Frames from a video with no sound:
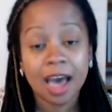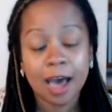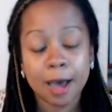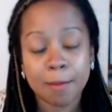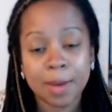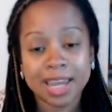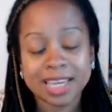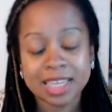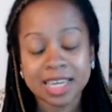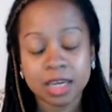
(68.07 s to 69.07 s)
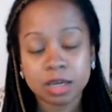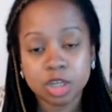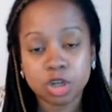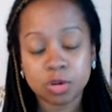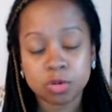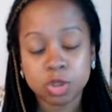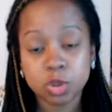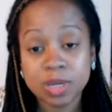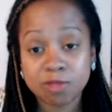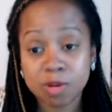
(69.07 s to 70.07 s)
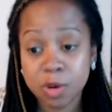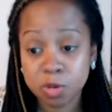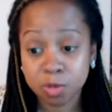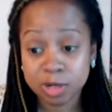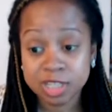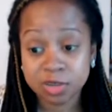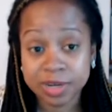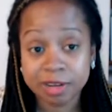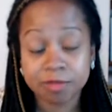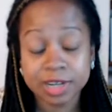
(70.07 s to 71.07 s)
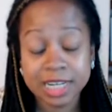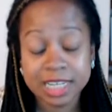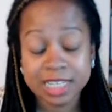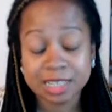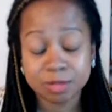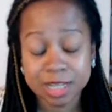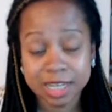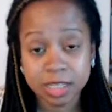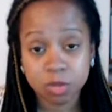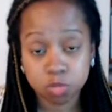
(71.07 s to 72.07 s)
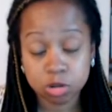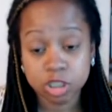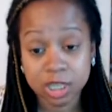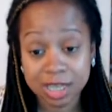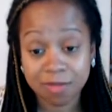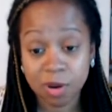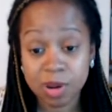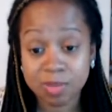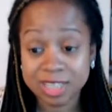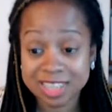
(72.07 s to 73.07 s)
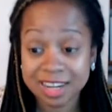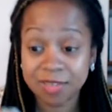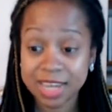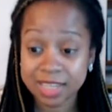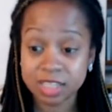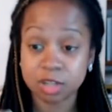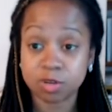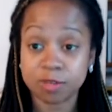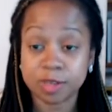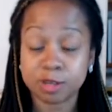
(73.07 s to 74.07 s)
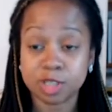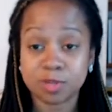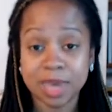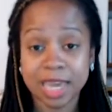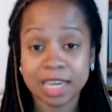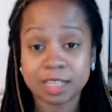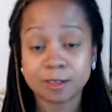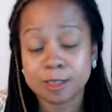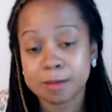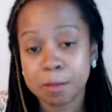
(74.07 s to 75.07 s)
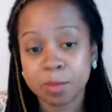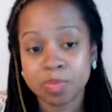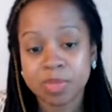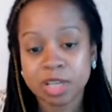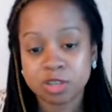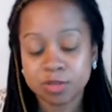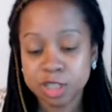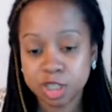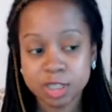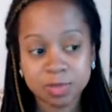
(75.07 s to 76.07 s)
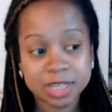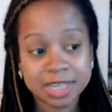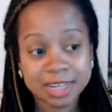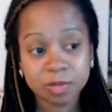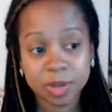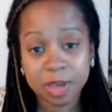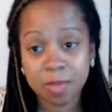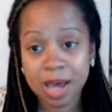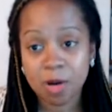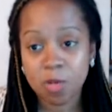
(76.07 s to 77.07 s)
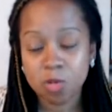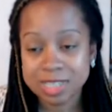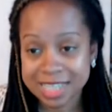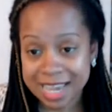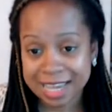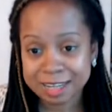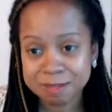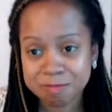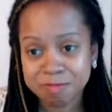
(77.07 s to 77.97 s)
And I think, doing remote monitoring, it really seems like it's a project that very much kind of hits a lot of those domains. So if I just speak a little bit about Whzan.